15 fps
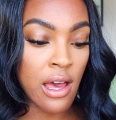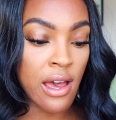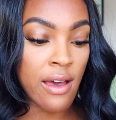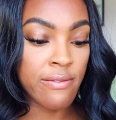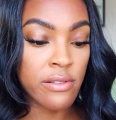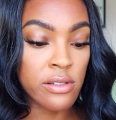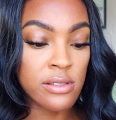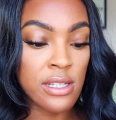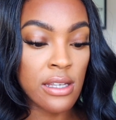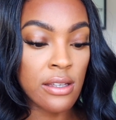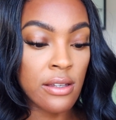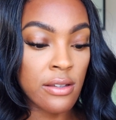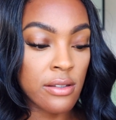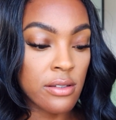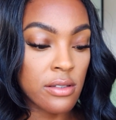have to take
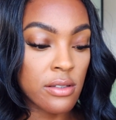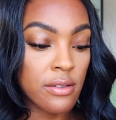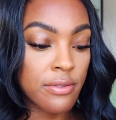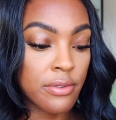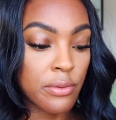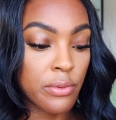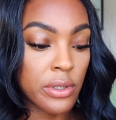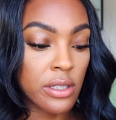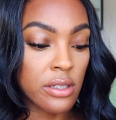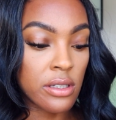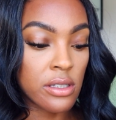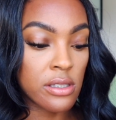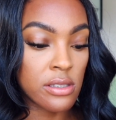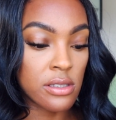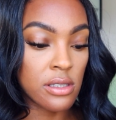it for what it
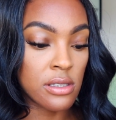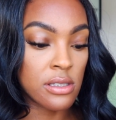is.